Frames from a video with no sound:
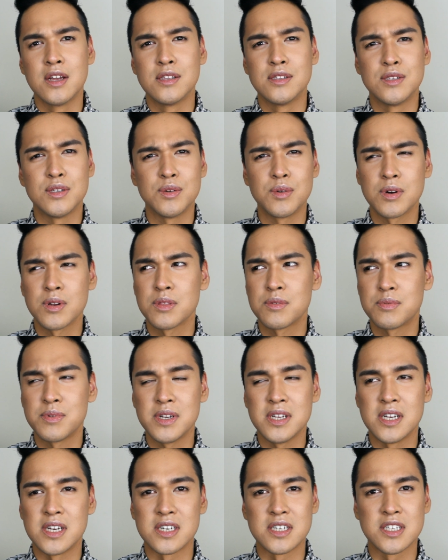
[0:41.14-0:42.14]
2 or
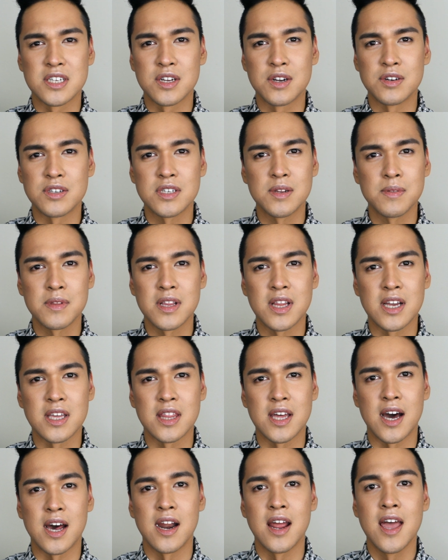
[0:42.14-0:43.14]
3 years ago, something like
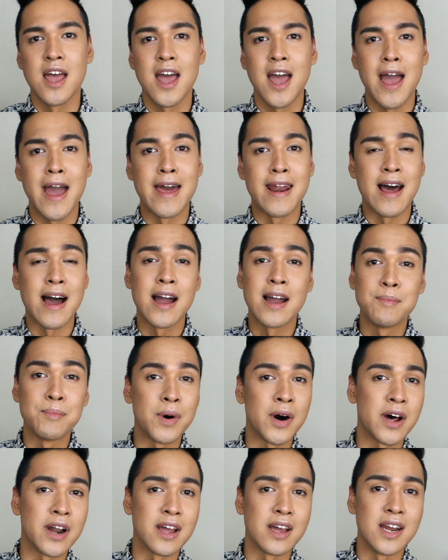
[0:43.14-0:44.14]
that. And I
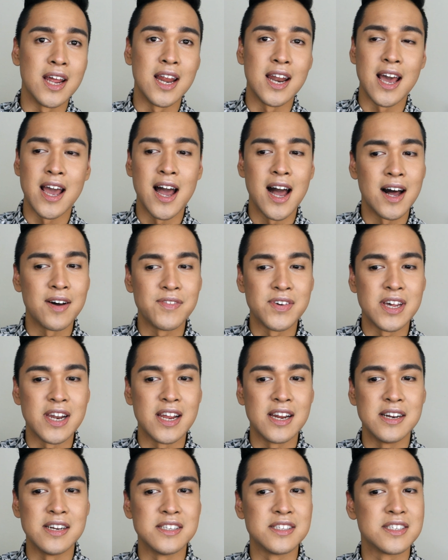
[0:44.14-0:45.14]
bought it and I have it,
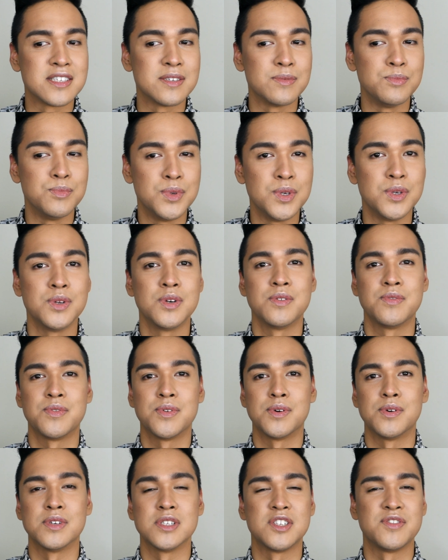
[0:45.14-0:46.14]
and it's
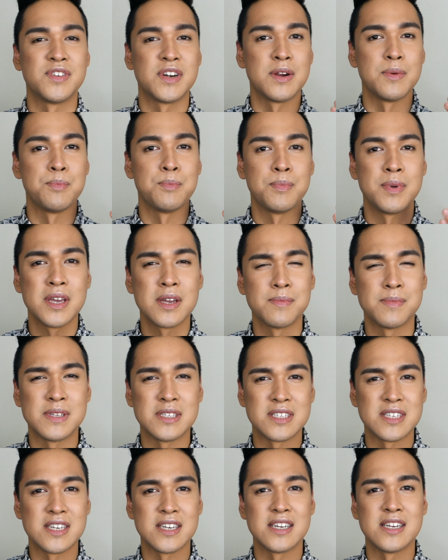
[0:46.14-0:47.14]
beautiful, it's very
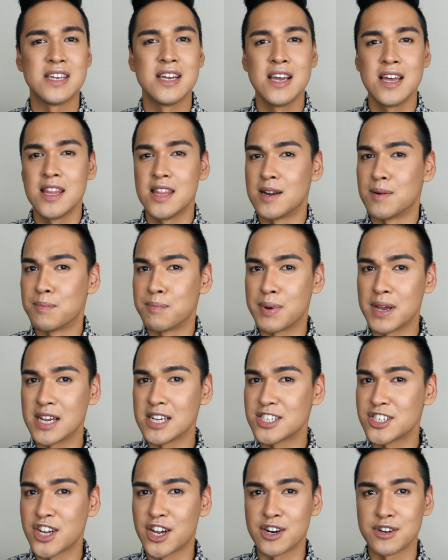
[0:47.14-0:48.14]
pigmented, their big
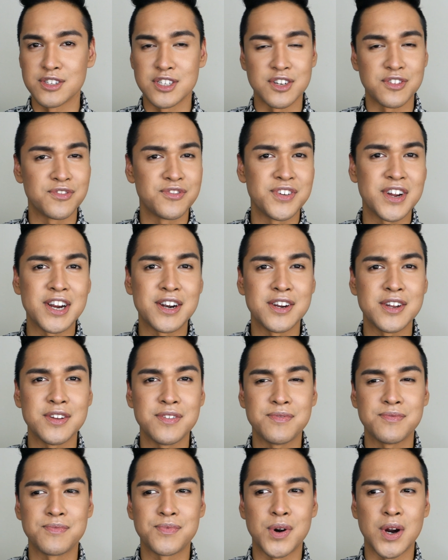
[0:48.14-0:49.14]
shadows are
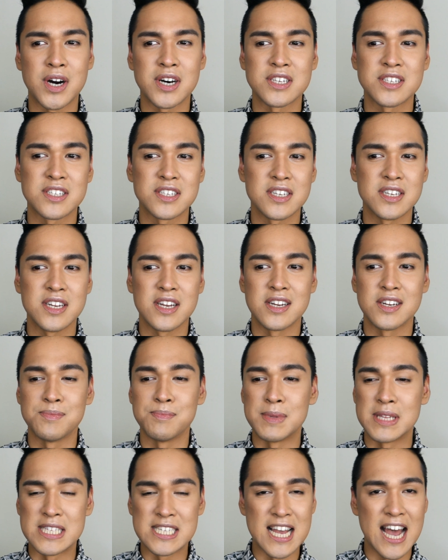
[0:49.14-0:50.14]
very frosty and
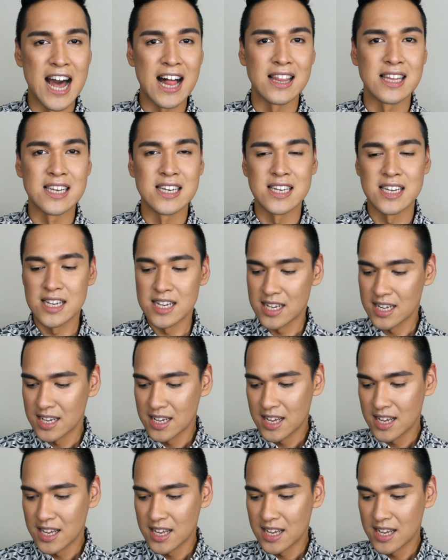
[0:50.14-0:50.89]
metallic,